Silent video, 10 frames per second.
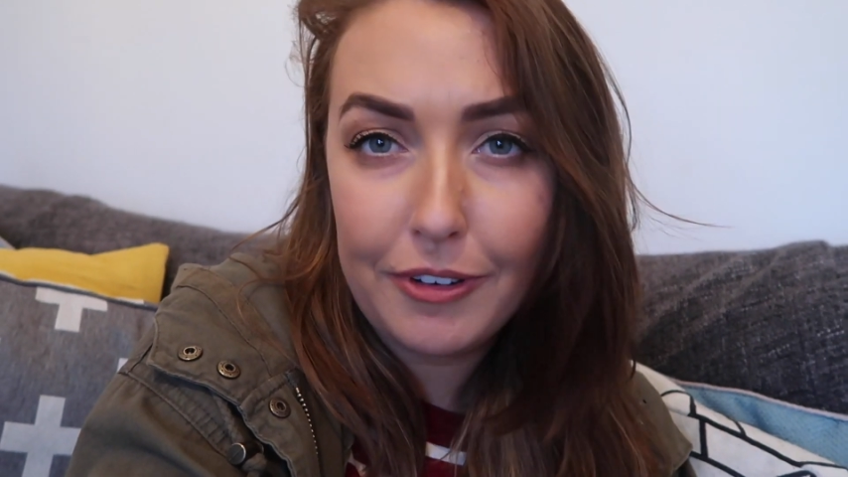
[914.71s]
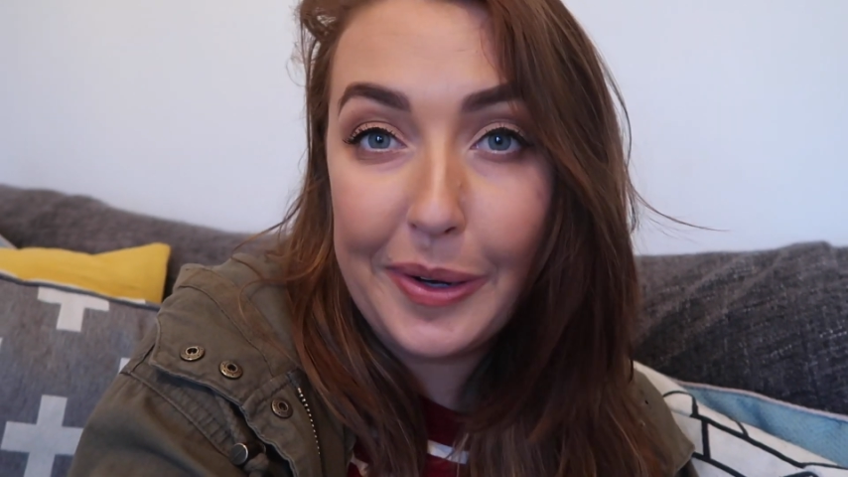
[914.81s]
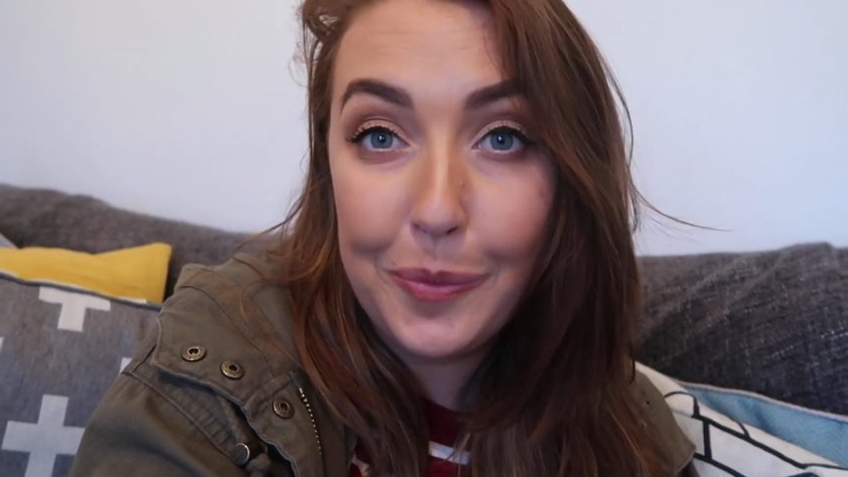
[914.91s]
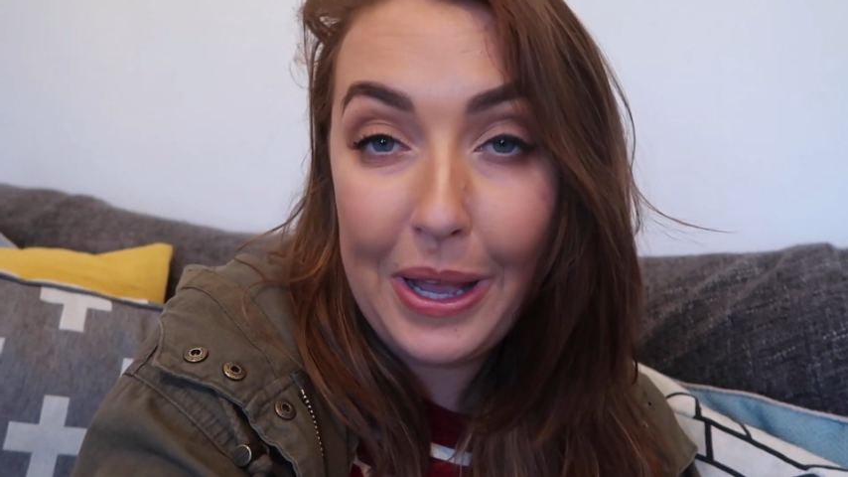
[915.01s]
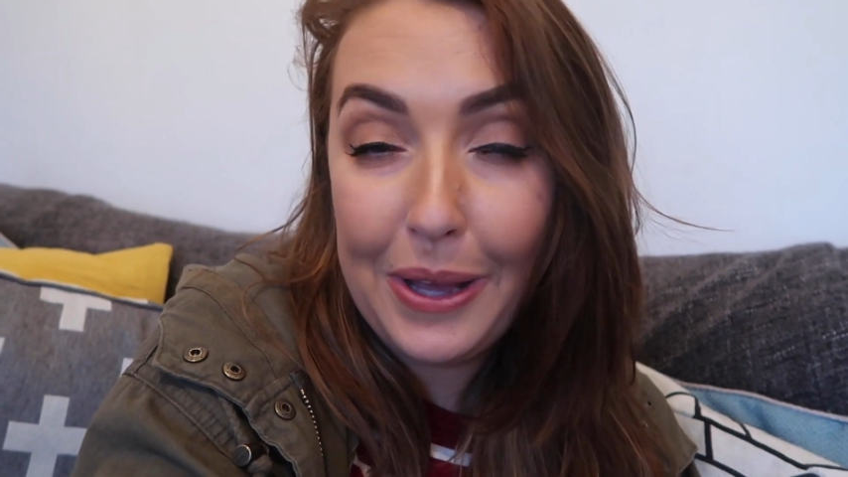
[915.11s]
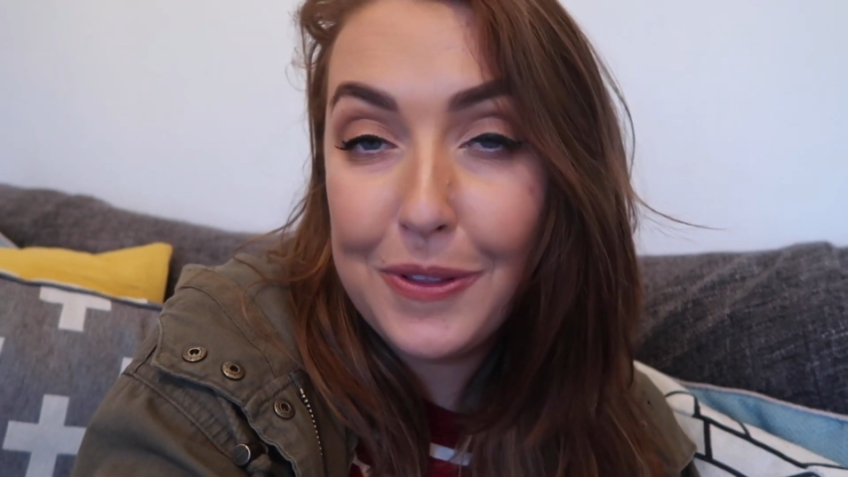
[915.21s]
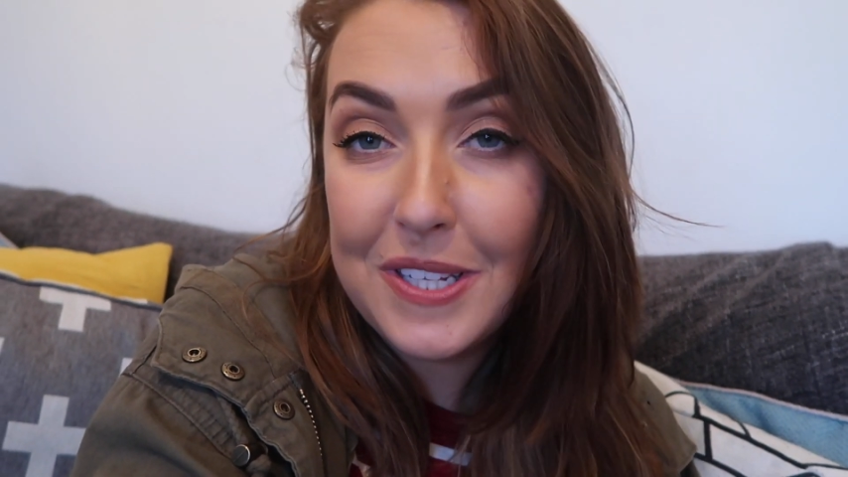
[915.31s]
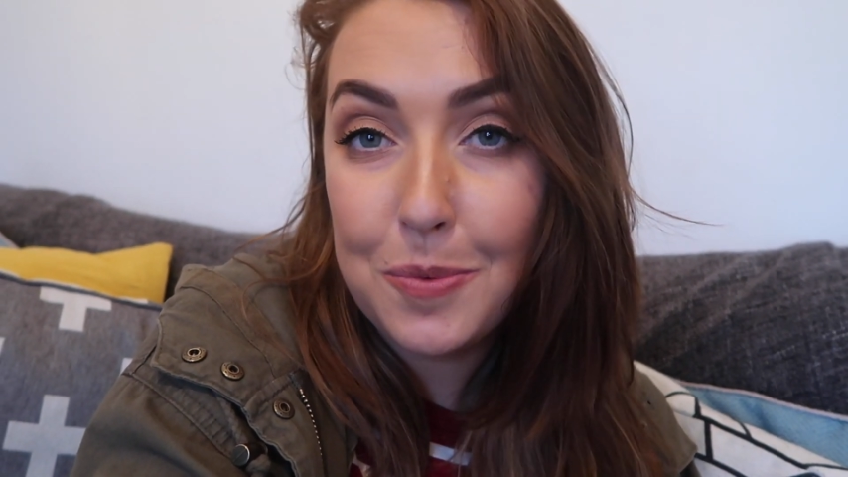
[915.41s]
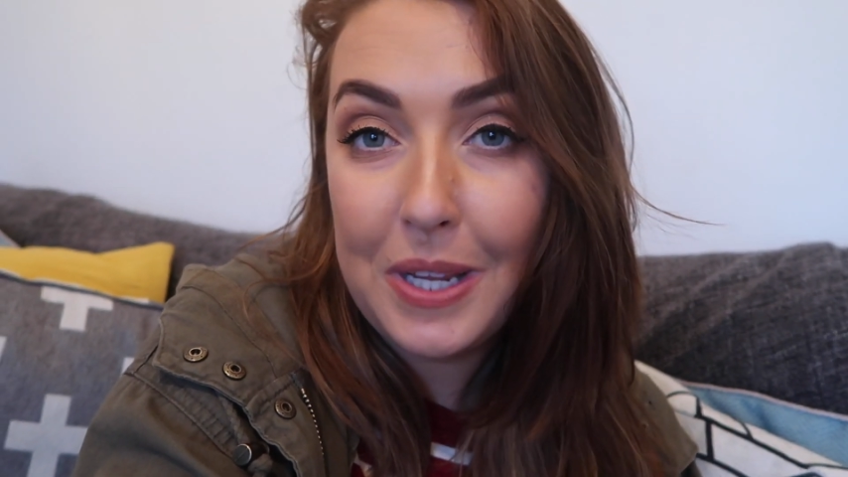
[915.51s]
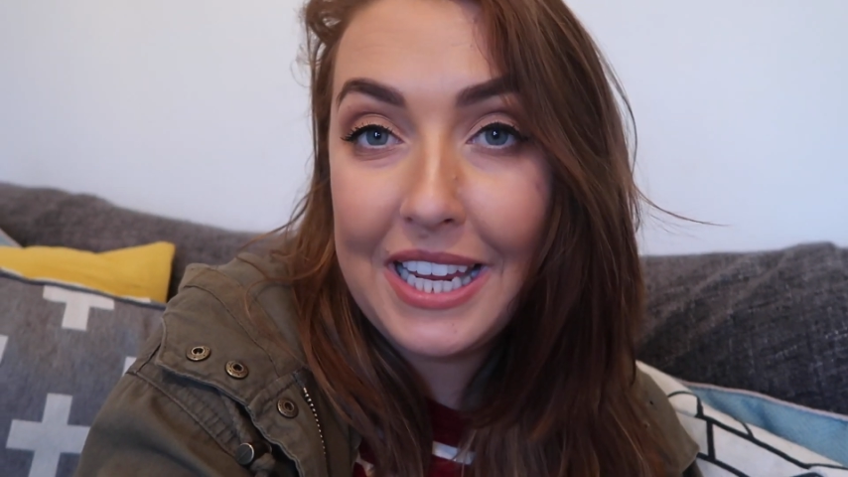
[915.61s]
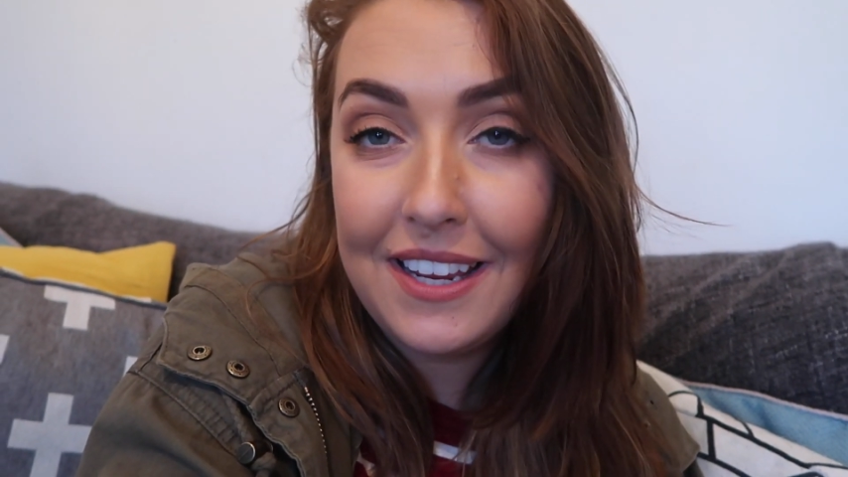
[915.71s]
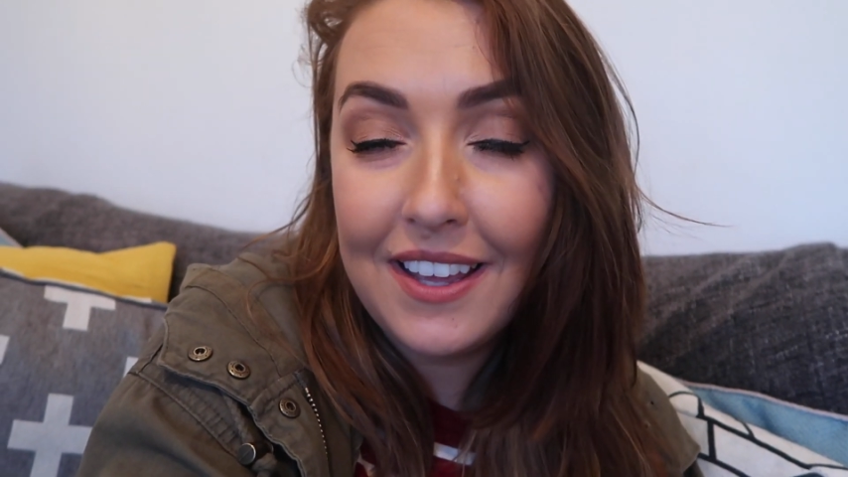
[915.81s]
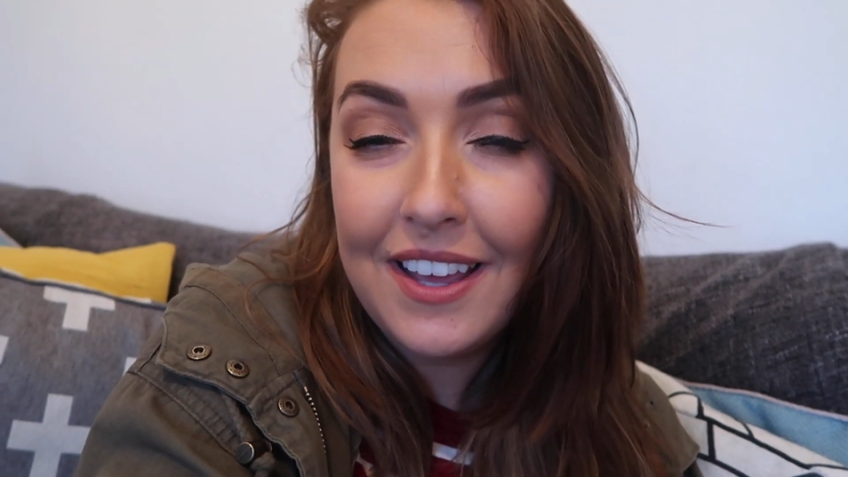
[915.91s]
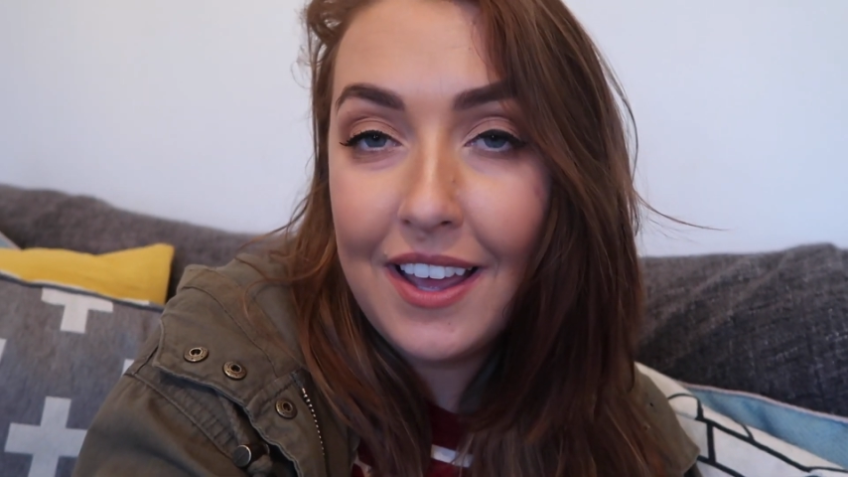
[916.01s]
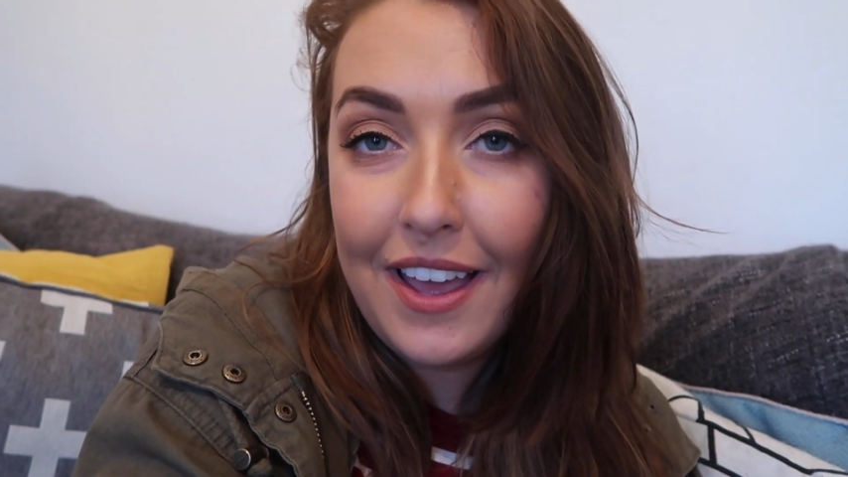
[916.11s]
very well this week.